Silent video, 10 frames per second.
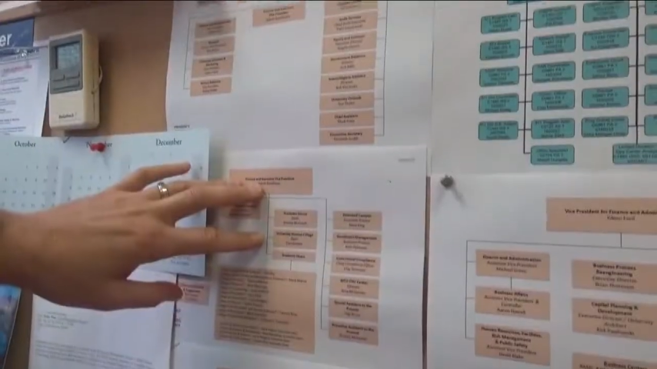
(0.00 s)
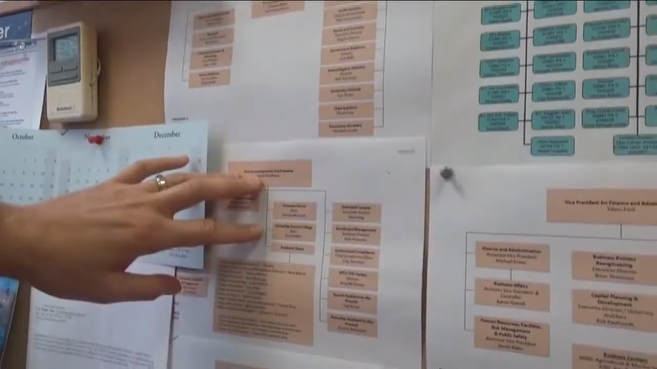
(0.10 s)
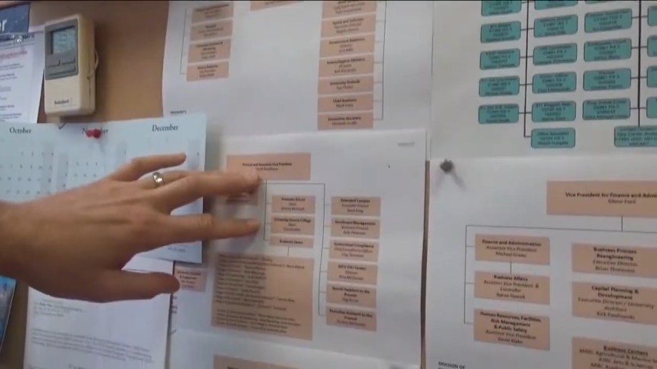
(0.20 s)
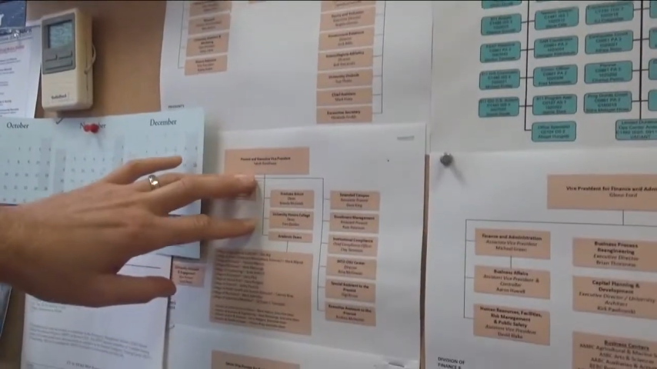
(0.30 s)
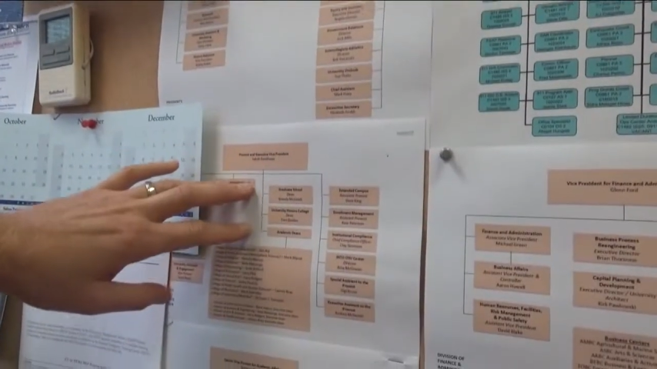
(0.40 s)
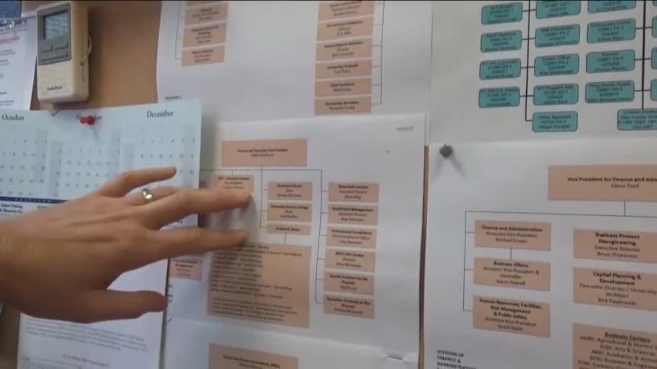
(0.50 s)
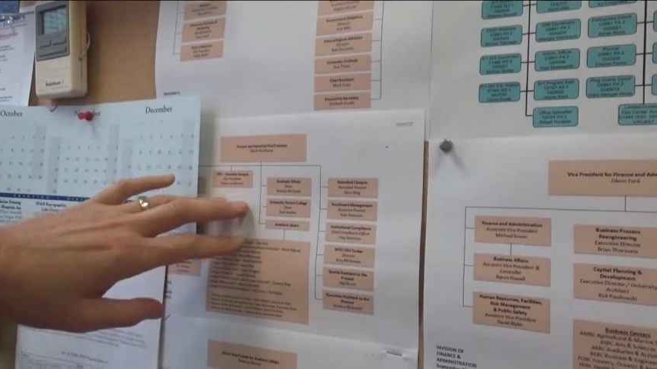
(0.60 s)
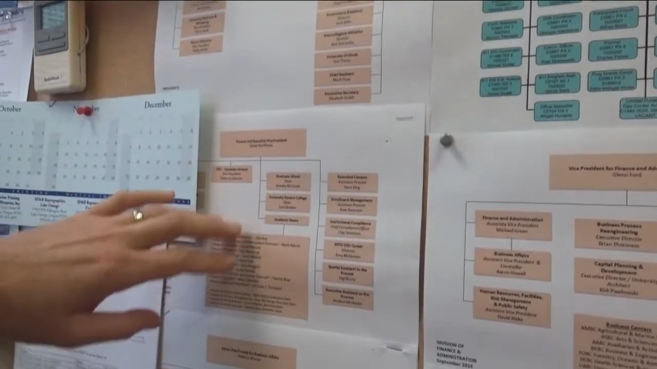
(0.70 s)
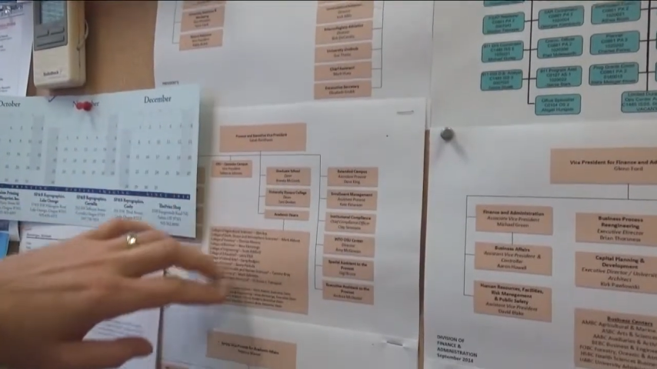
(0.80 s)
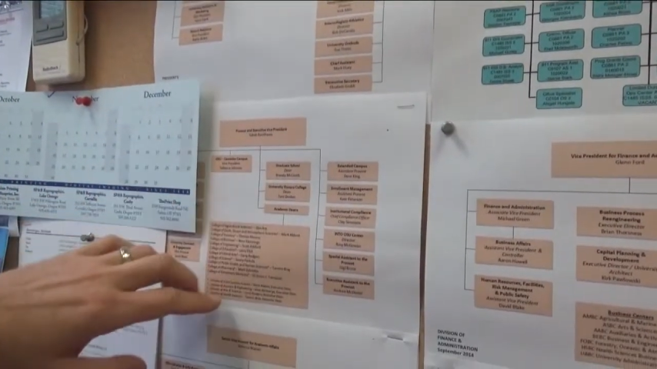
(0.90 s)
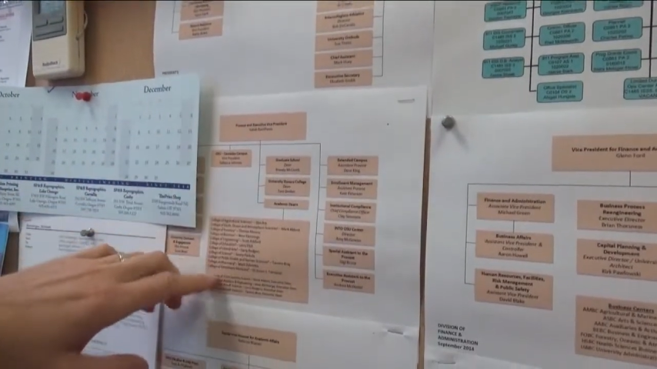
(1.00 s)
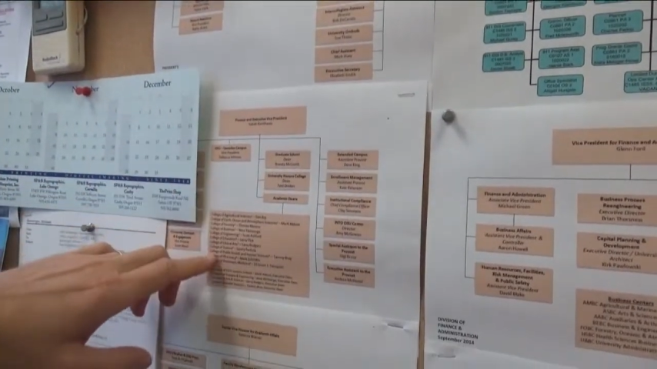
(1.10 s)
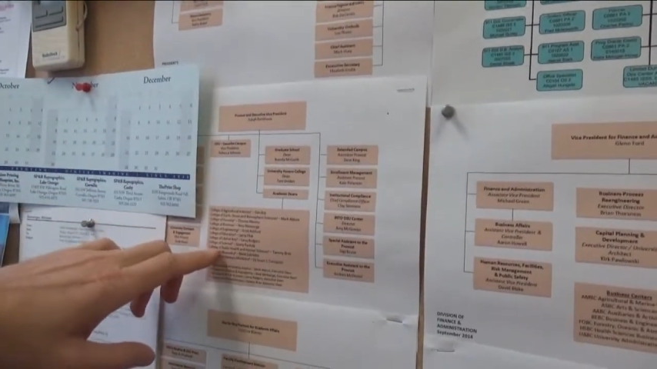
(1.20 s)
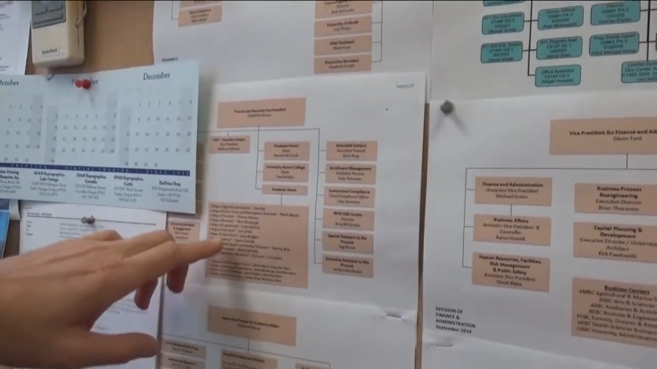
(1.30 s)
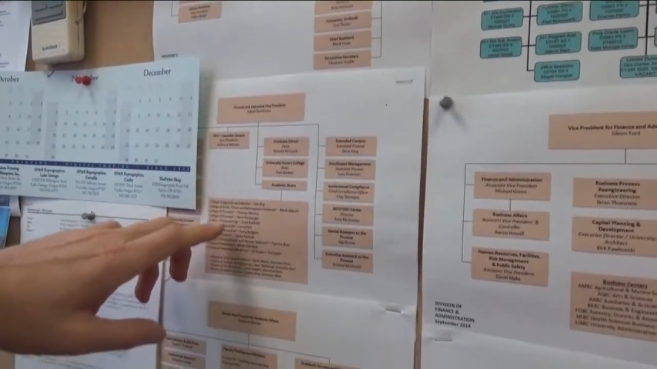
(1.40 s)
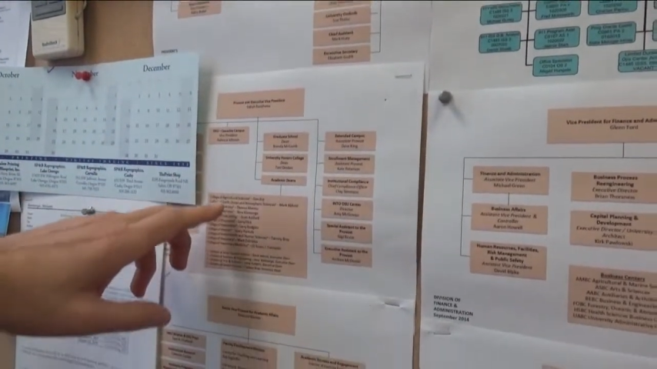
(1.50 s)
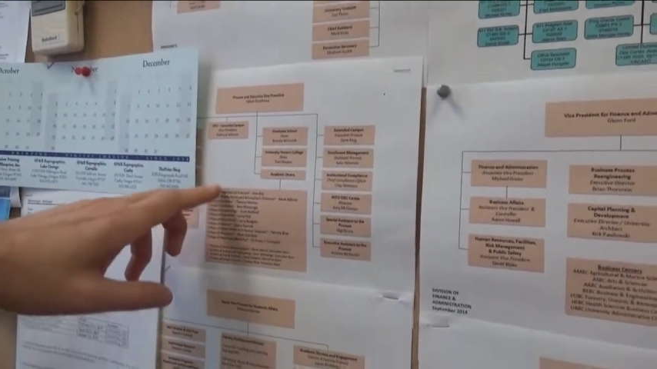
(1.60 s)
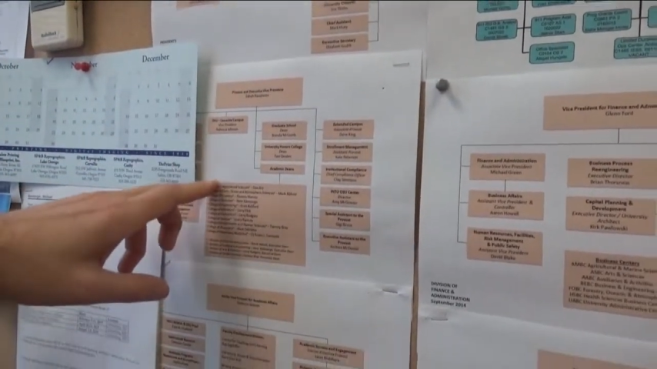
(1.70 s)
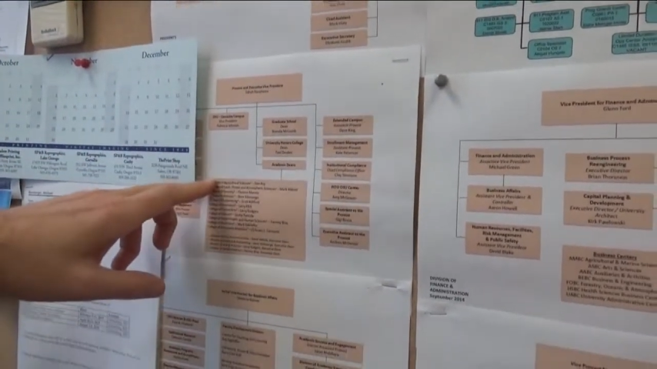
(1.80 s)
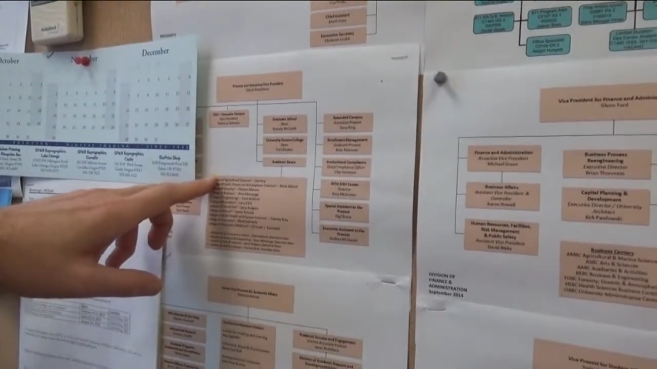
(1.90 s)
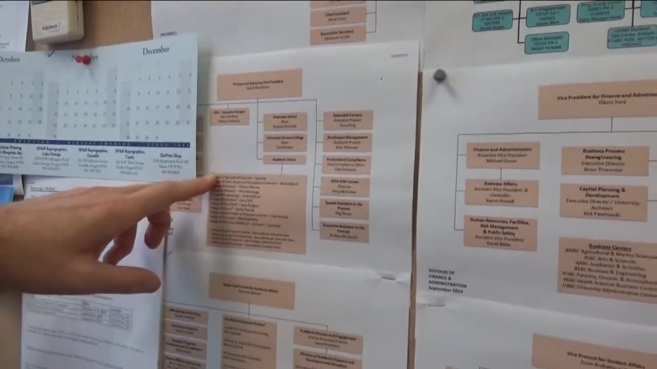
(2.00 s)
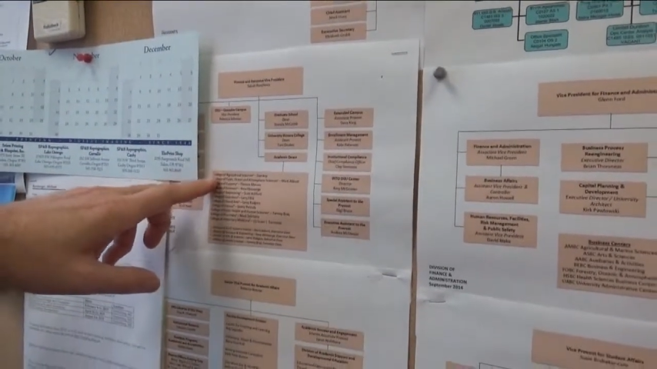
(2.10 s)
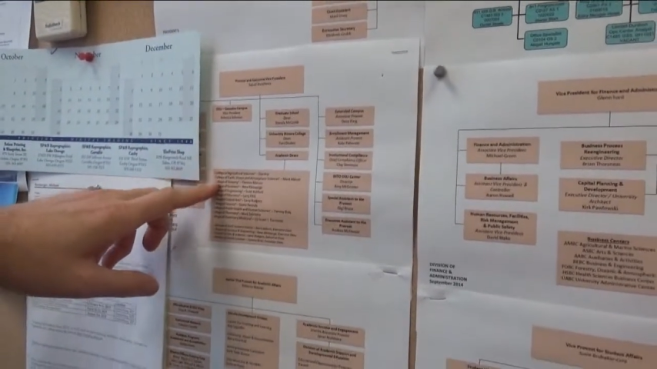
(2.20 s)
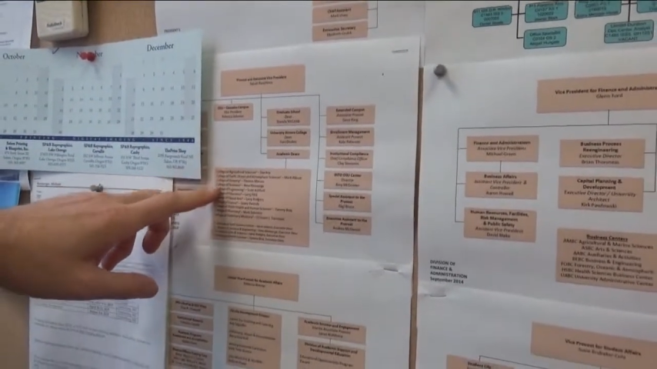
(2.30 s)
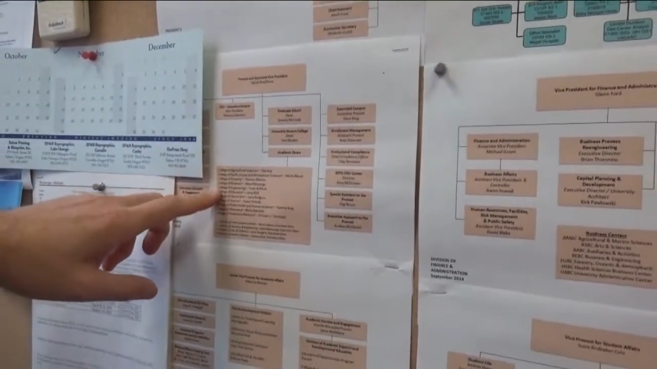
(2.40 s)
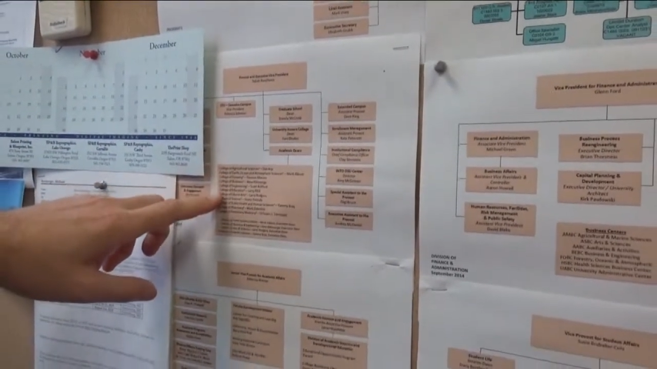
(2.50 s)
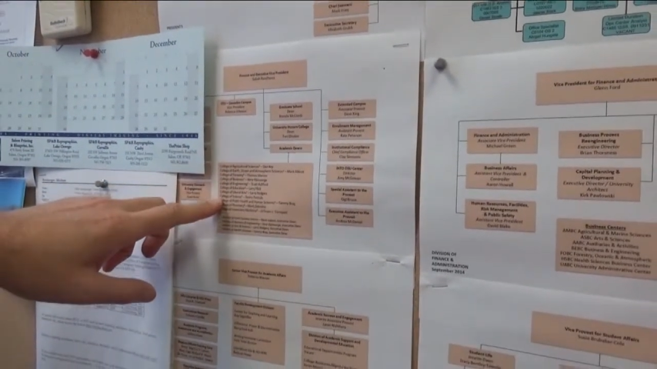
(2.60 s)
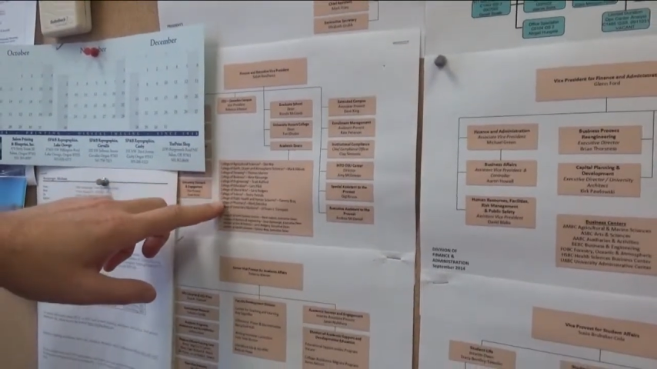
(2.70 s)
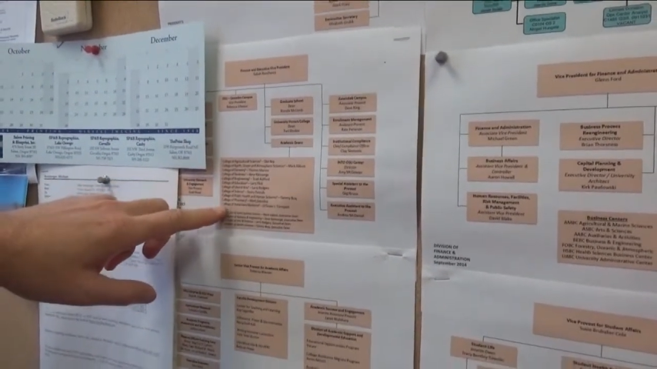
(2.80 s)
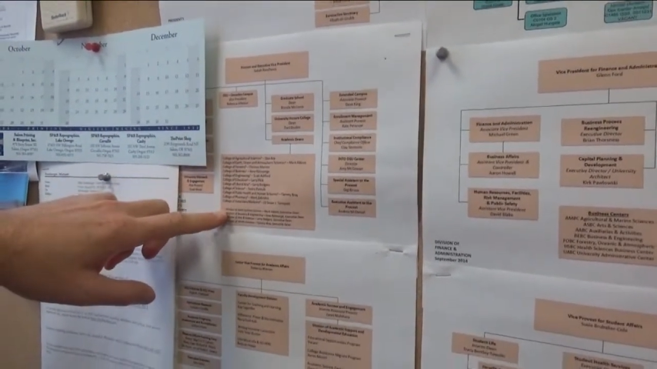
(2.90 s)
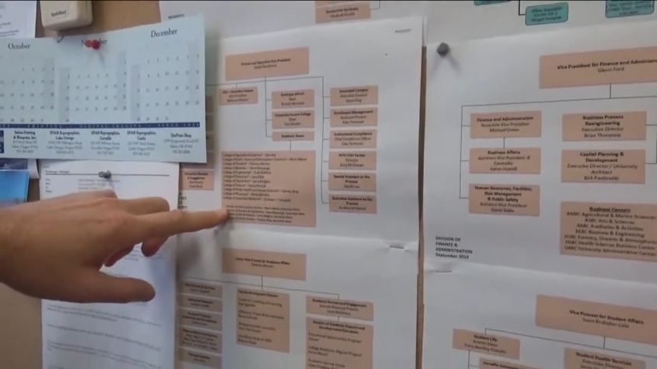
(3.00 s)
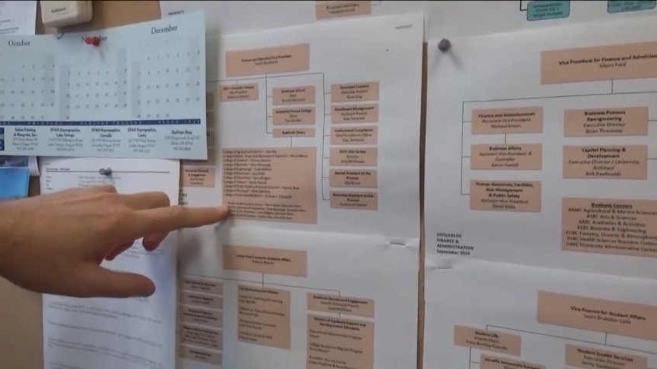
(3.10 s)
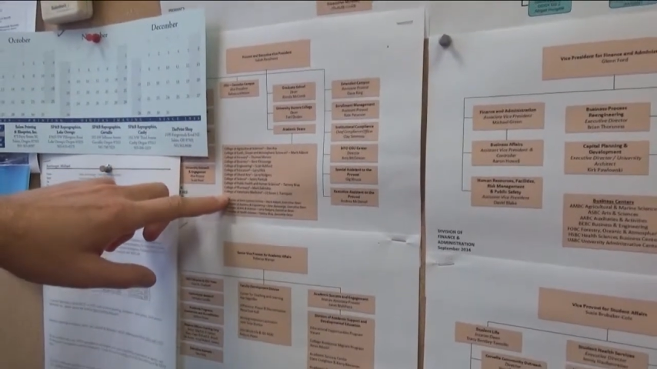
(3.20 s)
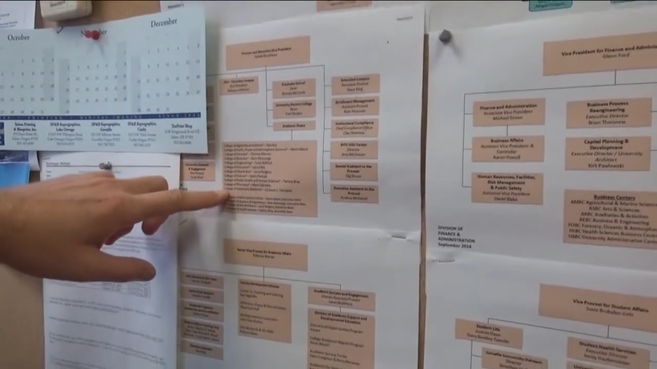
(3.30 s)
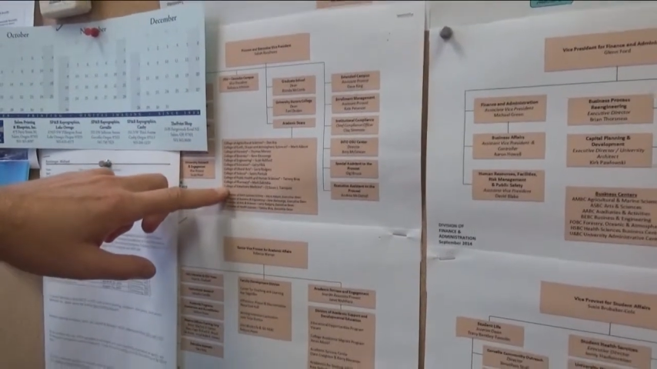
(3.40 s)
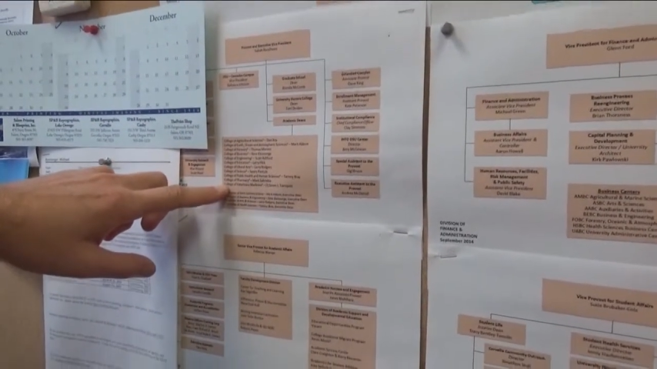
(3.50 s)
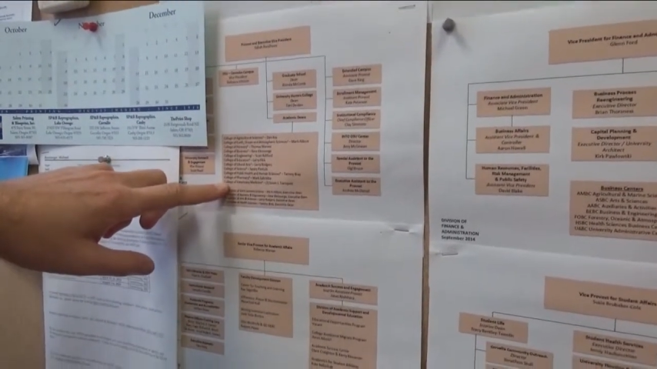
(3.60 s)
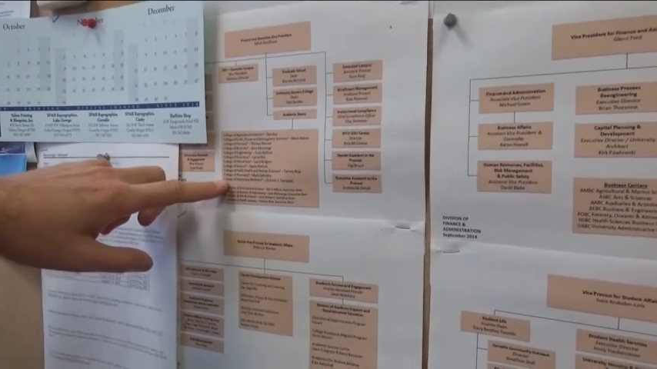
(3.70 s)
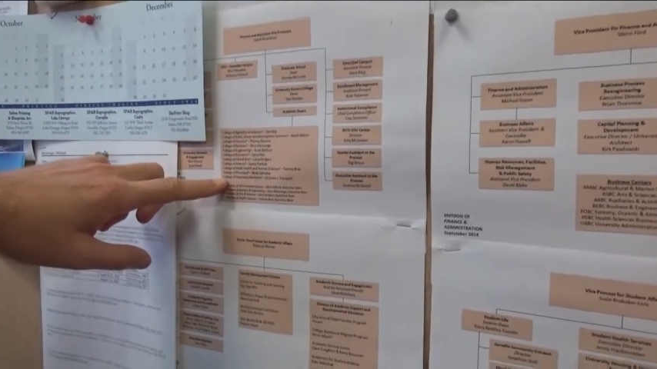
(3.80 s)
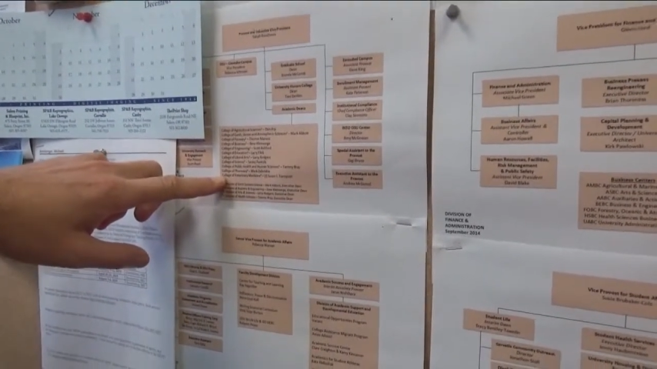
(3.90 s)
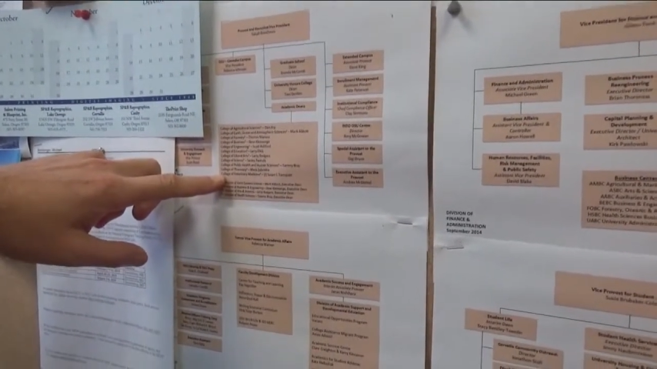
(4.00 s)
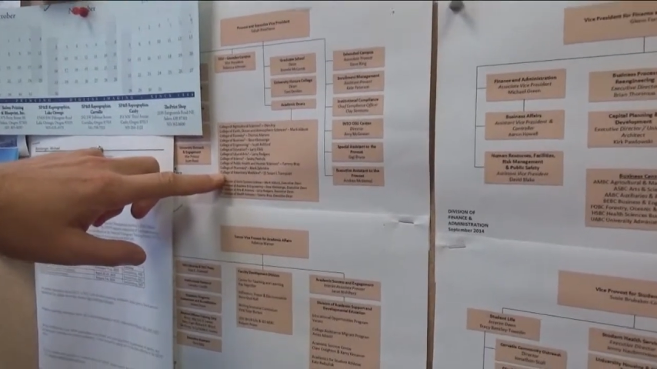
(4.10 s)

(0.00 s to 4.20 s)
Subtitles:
Nobody's mouth can be seen.